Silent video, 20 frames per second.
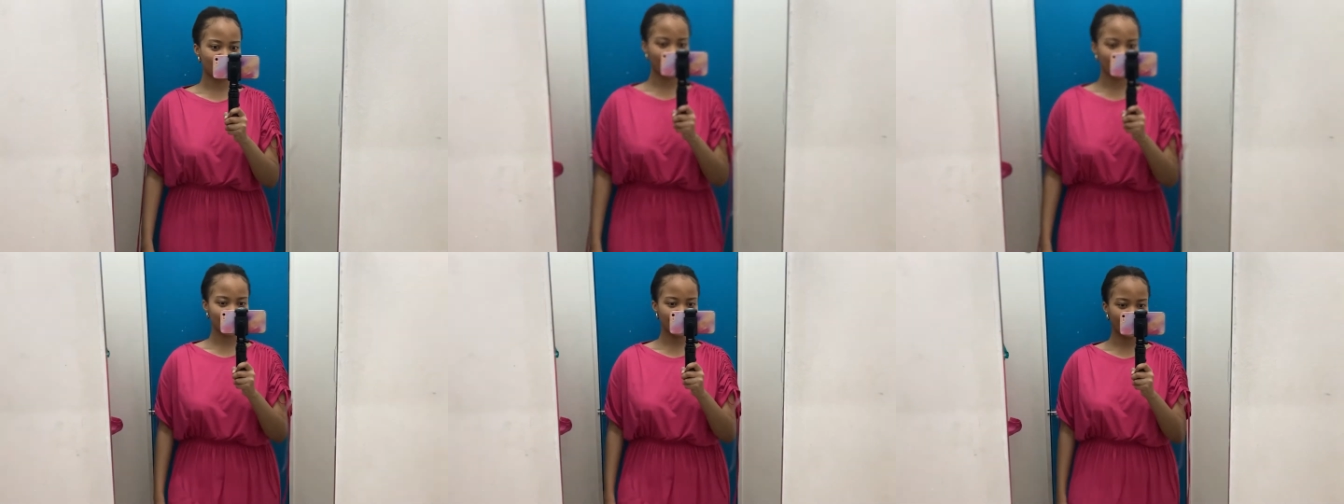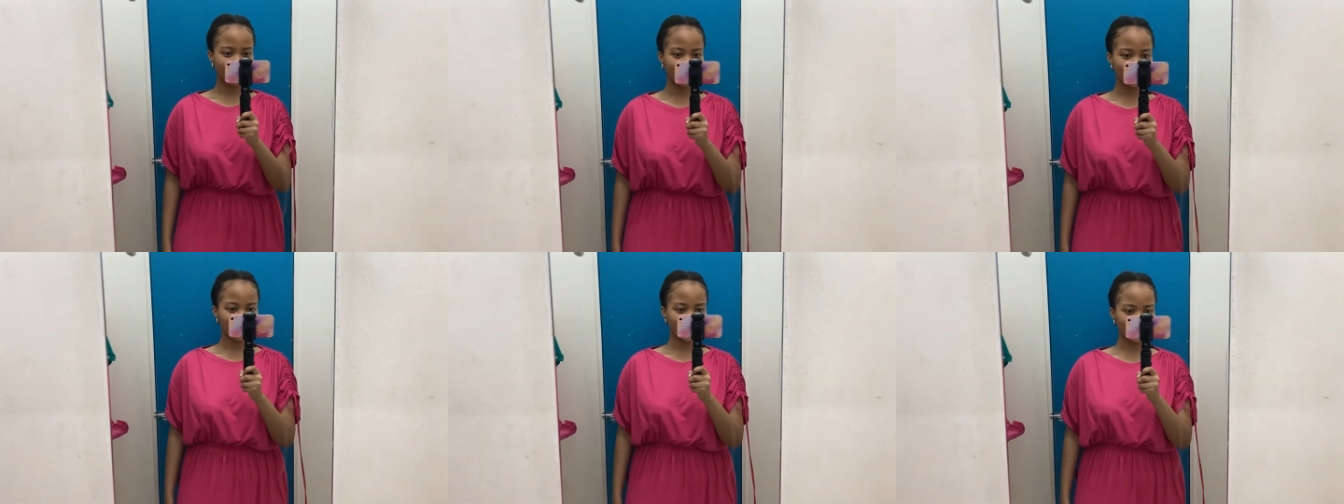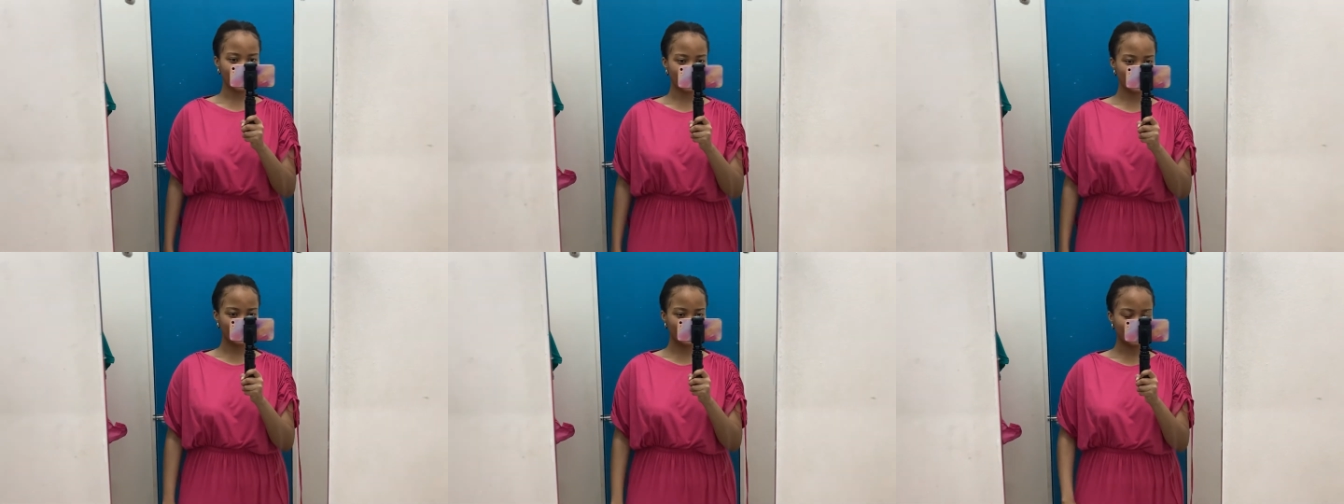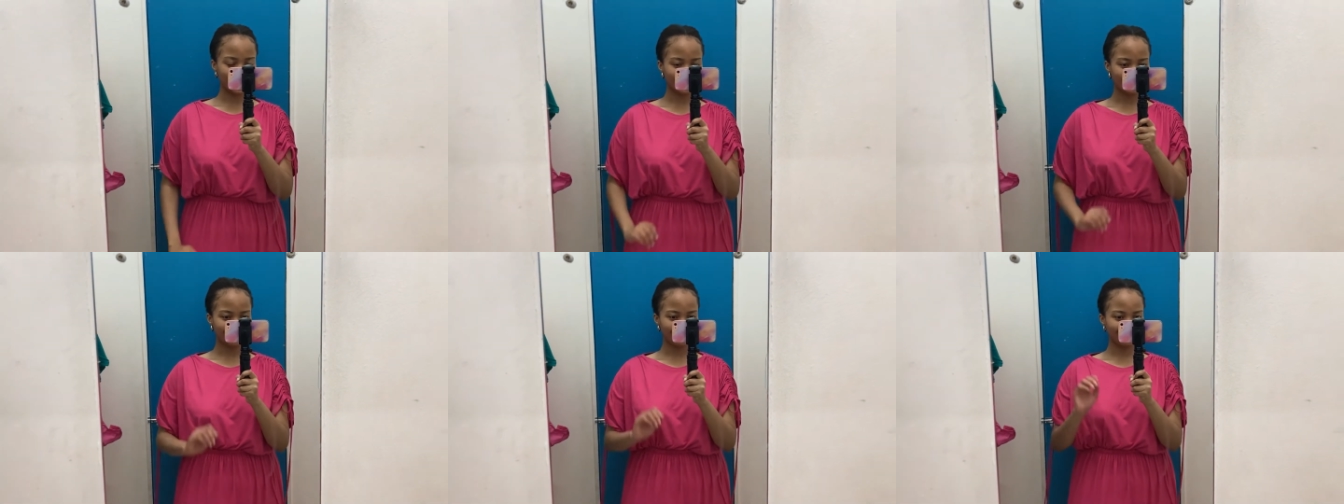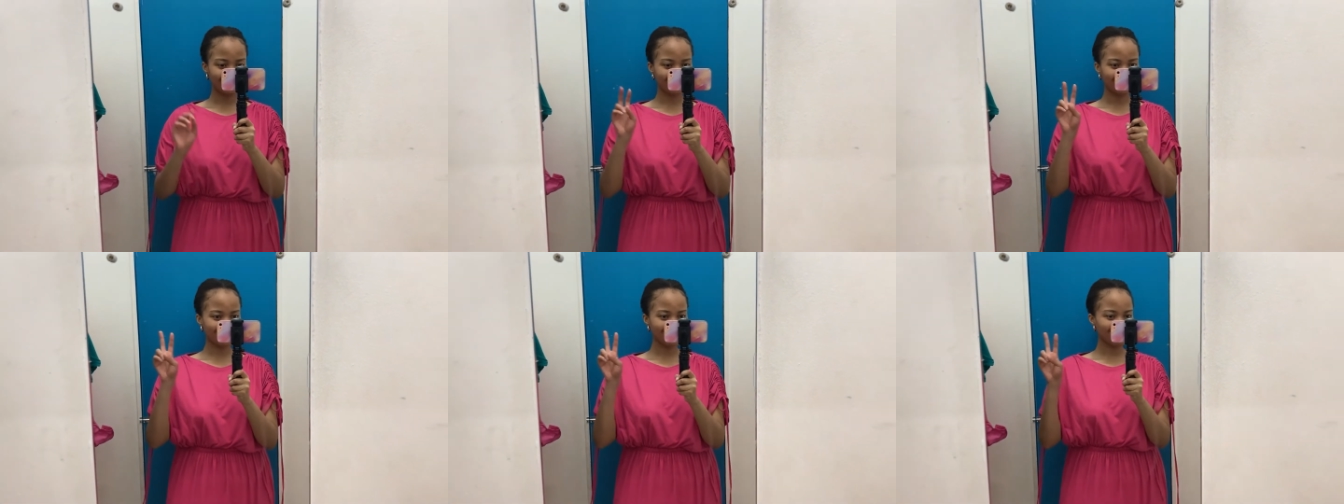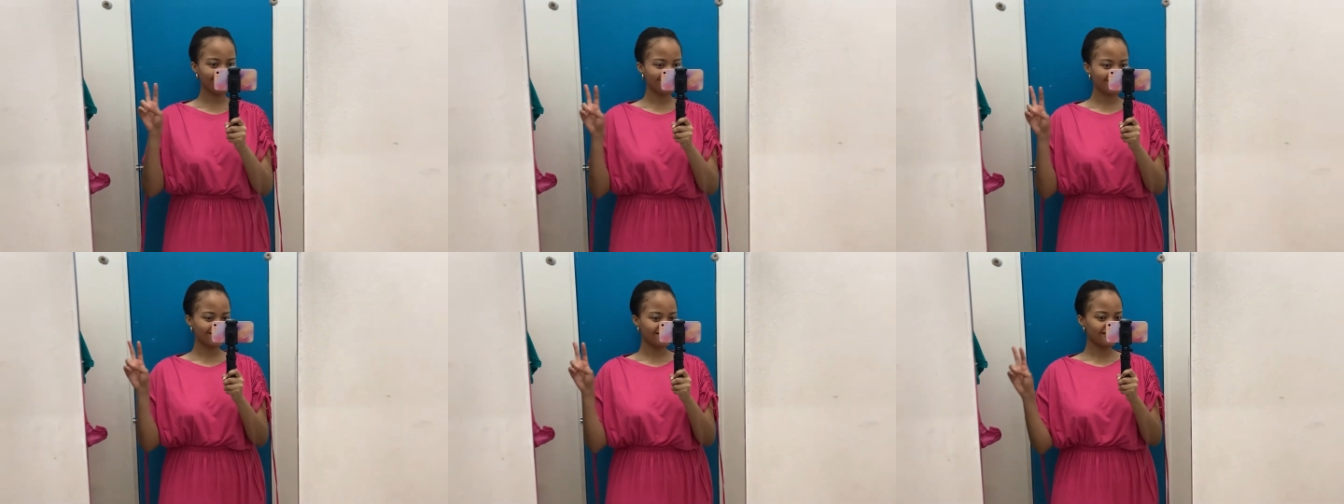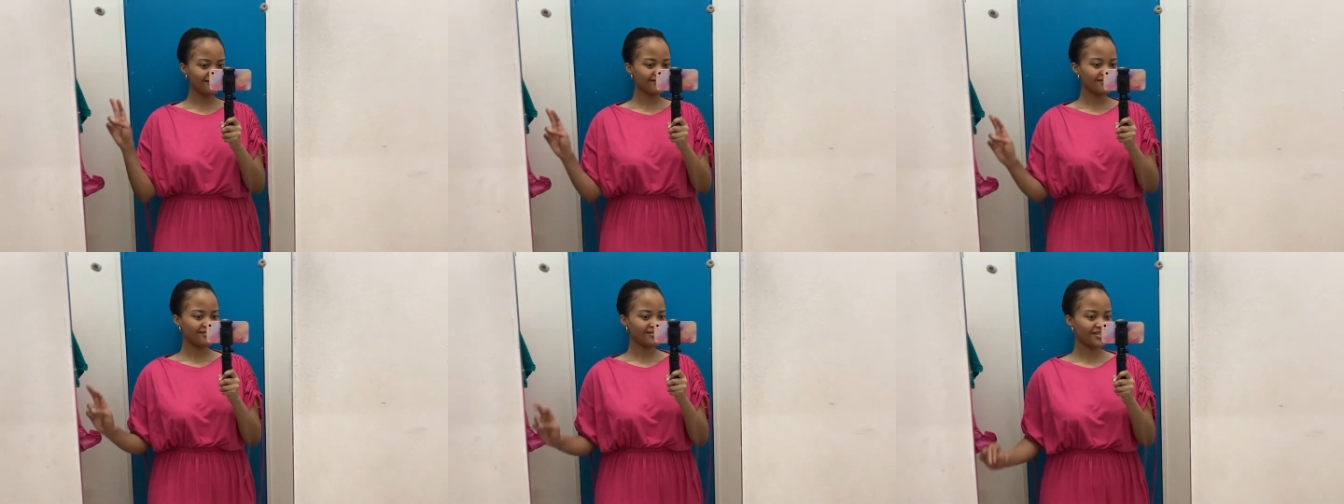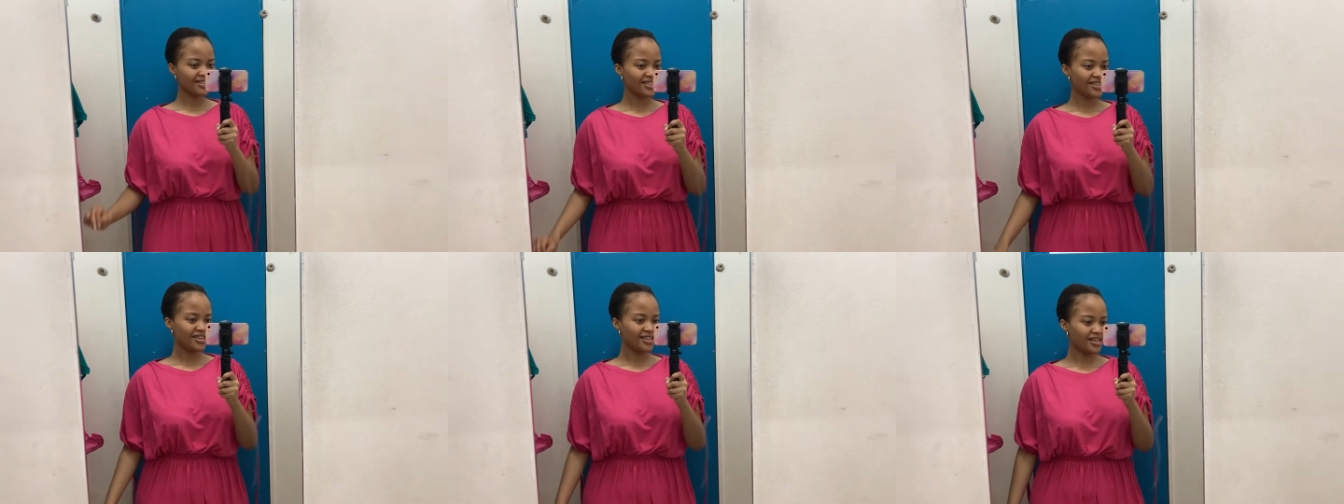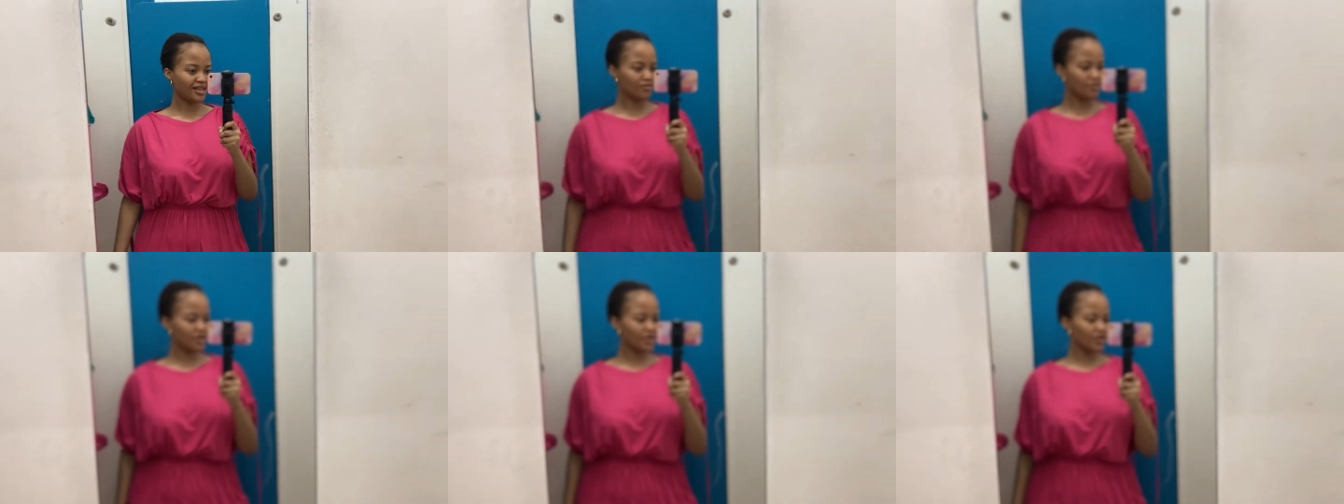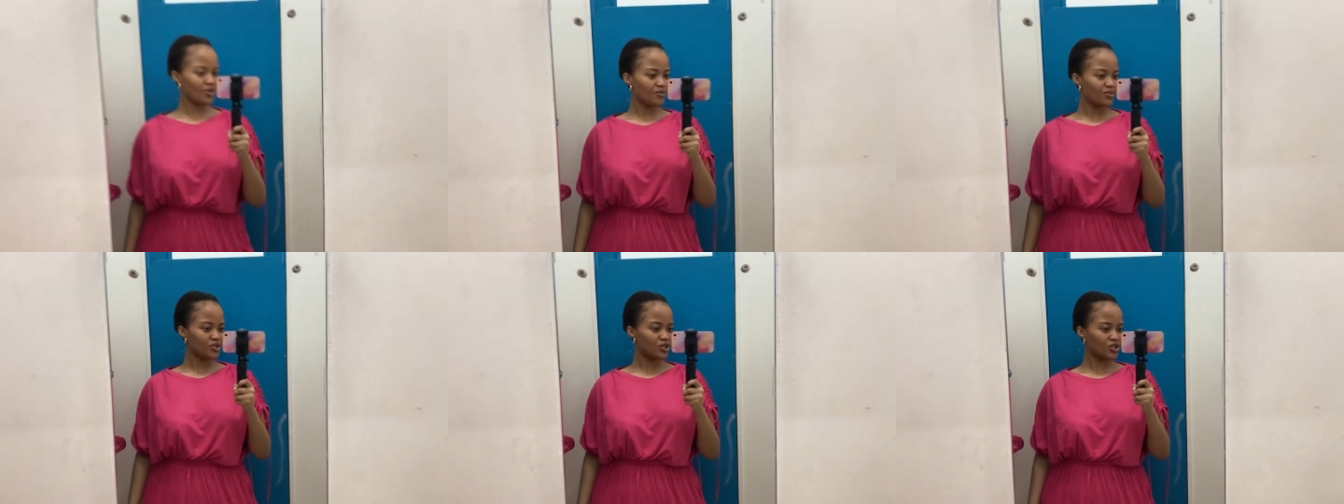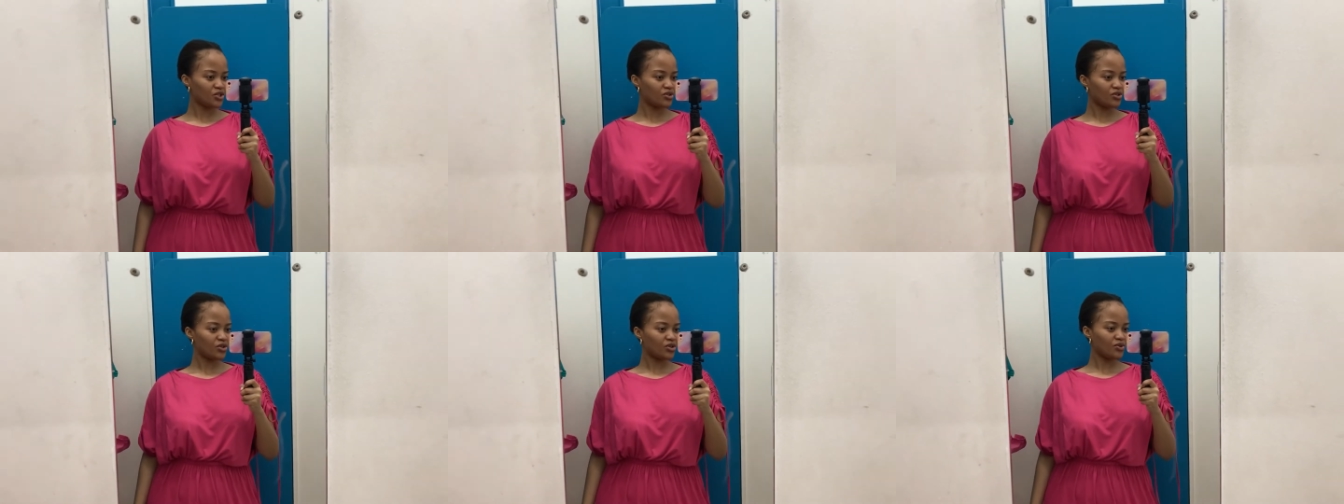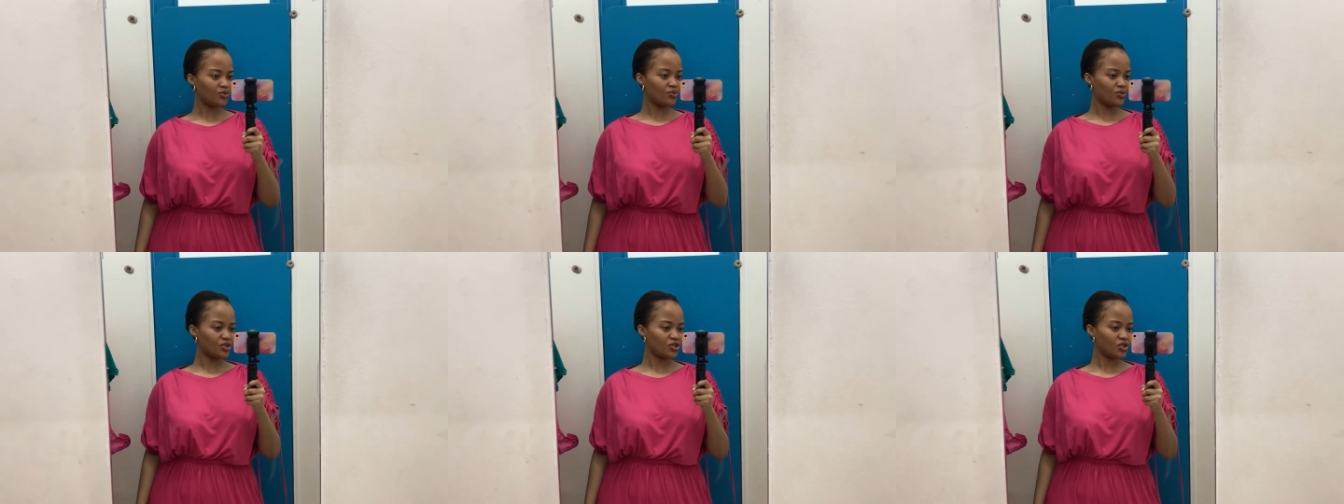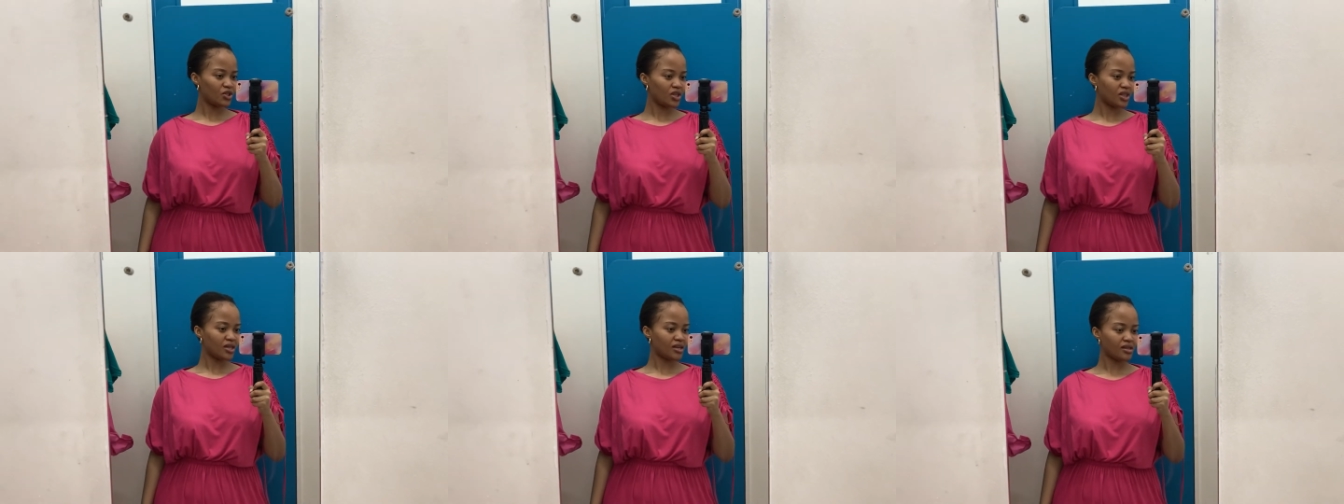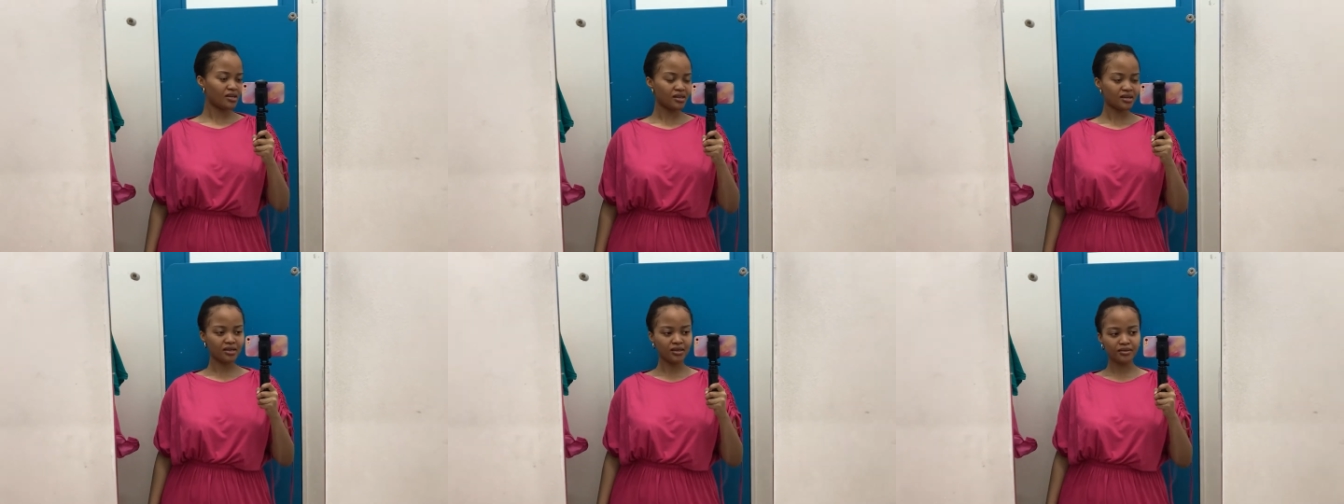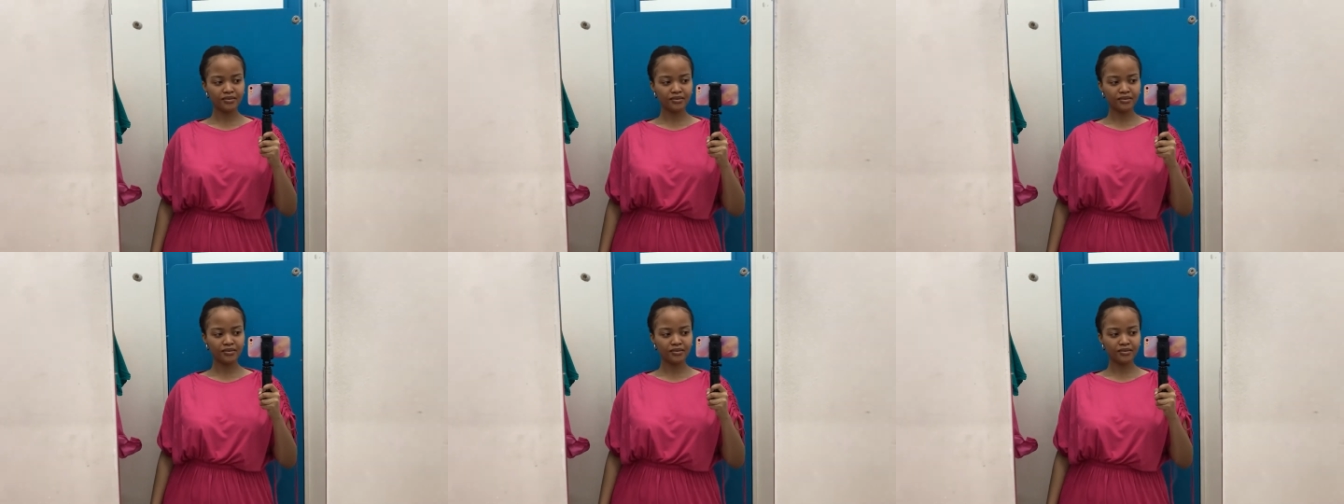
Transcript: It's cute. Let me know what you know, what you think.